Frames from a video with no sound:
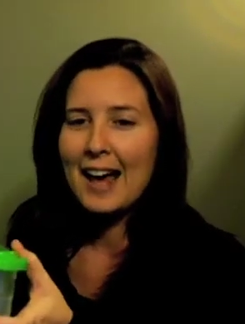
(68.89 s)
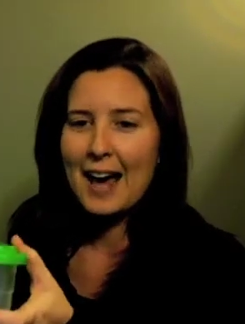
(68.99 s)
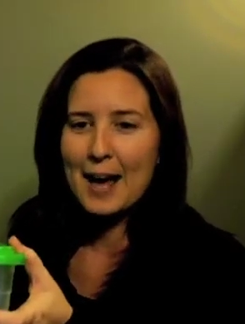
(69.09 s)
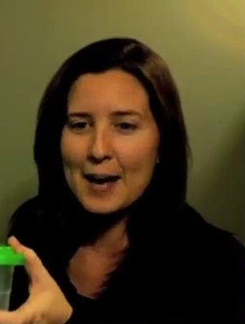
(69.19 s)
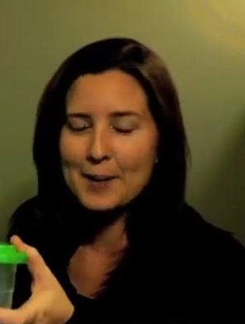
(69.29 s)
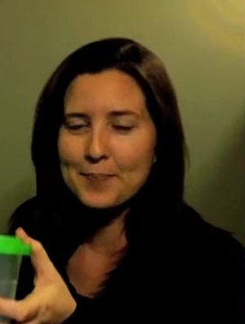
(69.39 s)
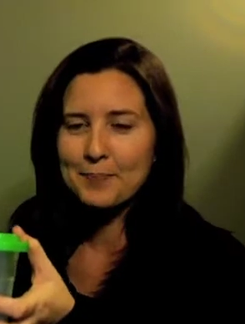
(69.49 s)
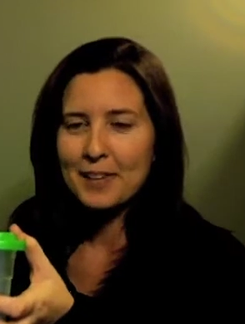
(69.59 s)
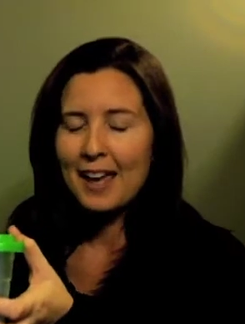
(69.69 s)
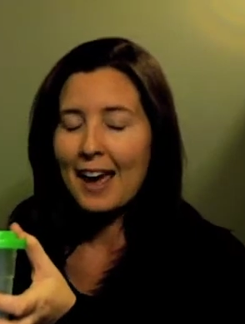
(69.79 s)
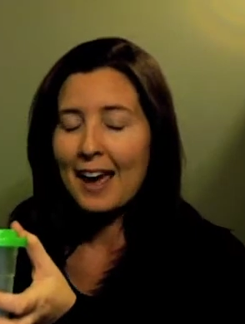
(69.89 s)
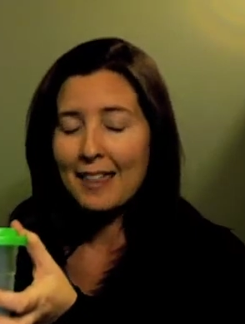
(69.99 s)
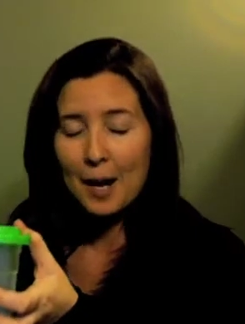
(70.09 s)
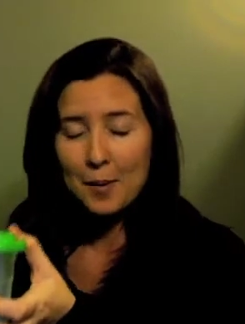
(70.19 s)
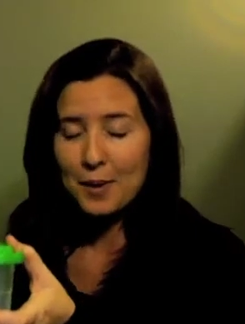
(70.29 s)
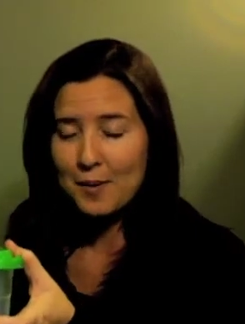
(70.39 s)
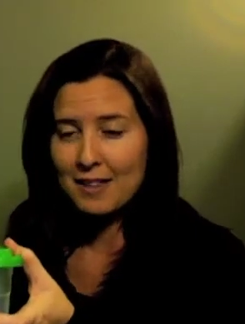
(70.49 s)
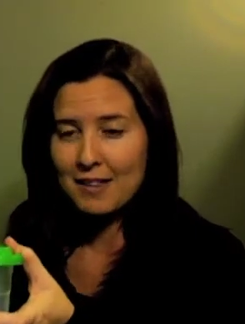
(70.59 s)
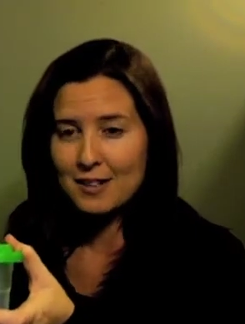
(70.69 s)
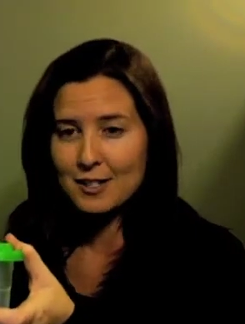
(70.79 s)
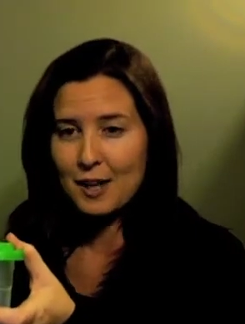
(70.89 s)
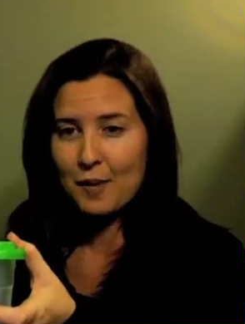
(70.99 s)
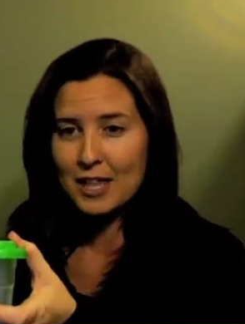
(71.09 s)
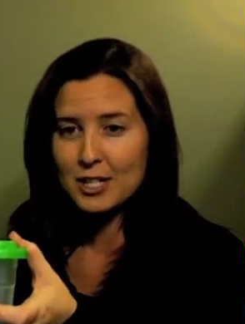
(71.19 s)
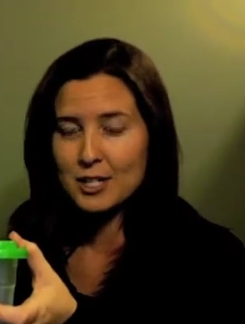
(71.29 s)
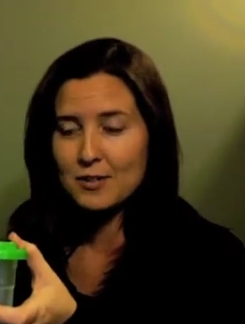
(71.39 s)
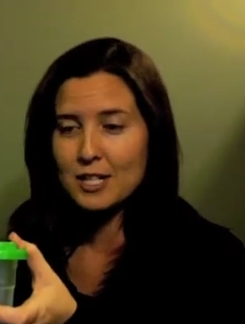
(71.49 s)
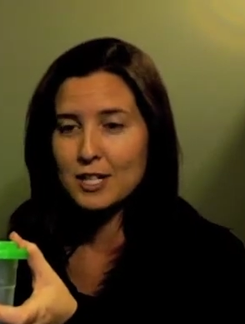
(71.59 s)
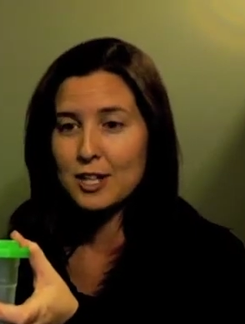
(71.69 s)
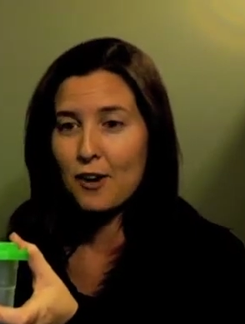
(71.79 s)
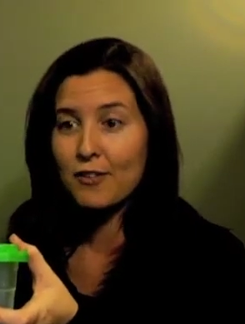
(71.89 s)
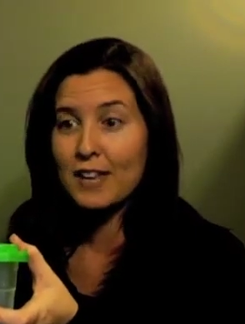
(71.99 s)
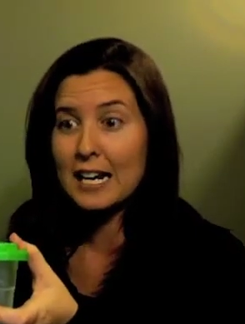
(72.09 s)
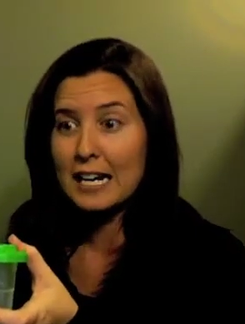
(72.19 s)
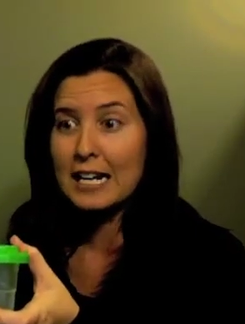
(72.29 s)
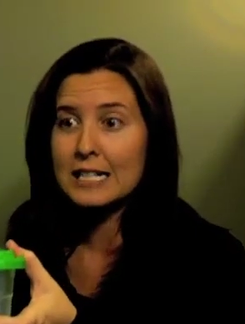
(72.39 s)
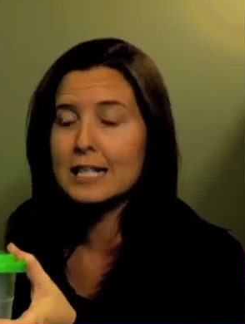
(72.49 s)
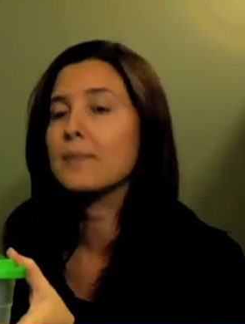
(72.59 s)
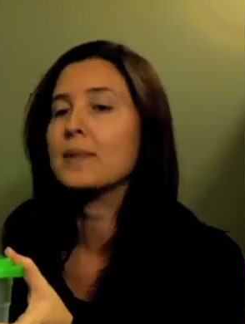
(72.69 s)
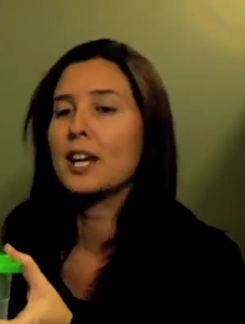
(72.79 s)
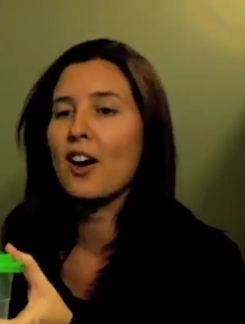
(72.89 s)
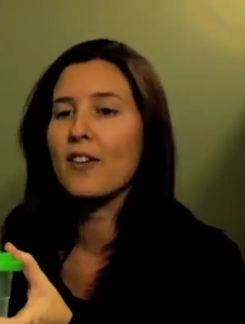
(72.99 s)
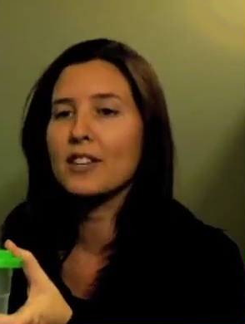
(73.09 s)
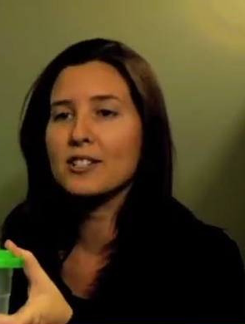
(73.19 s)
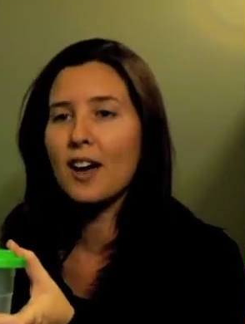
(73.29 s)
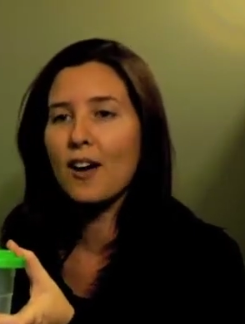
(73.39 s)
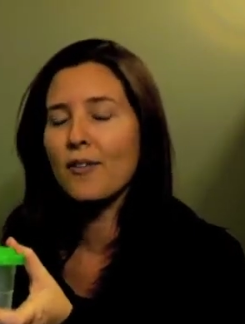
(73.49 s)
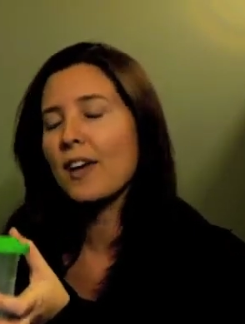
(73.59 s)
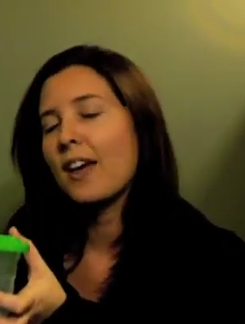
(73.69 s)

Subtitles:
And then I put them in there so that way the students know if they need something off the shelf,